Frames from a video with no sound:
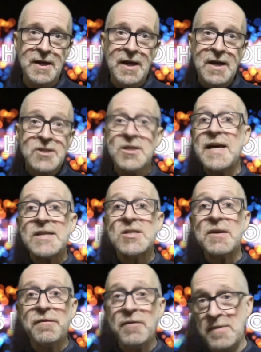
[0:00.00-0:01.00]
So that's
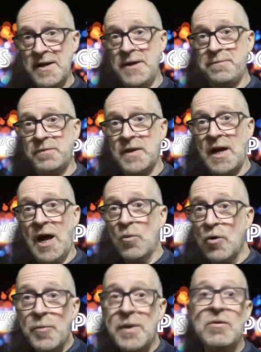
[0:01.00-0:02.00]
it from me. I
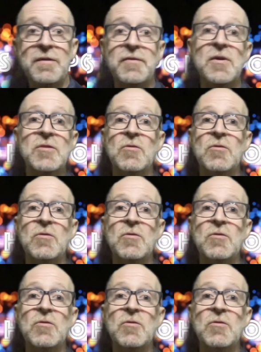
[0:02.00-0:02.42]
will be reviewing